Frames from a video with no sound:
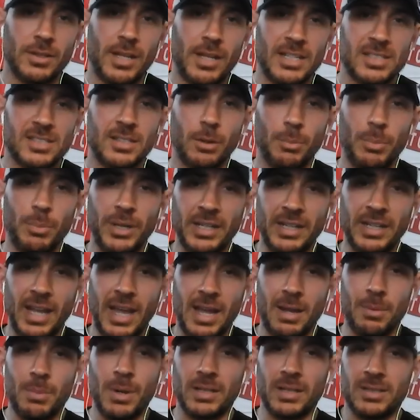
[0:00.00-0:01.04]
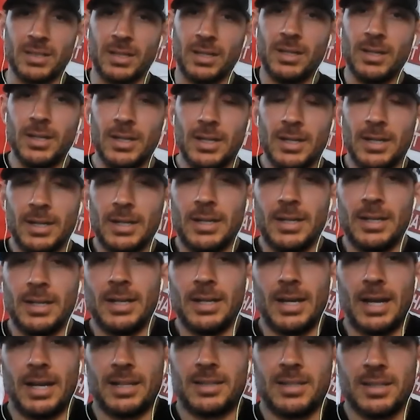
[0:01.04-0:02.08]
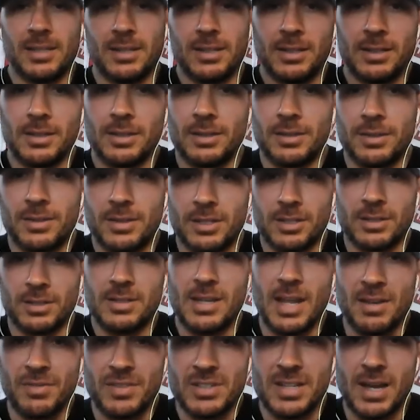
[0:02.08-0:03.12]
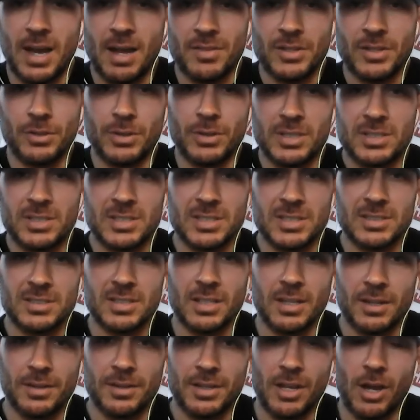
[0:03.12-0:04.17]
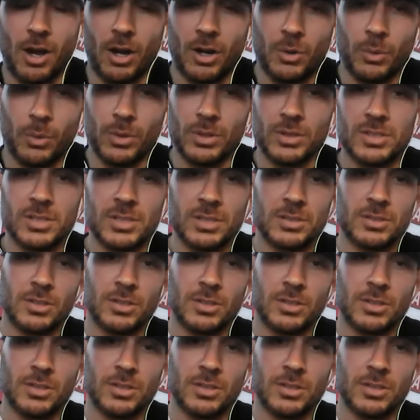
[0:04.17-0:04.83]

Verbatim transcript: So that's their big game at the Navy diving units, is the awkwards.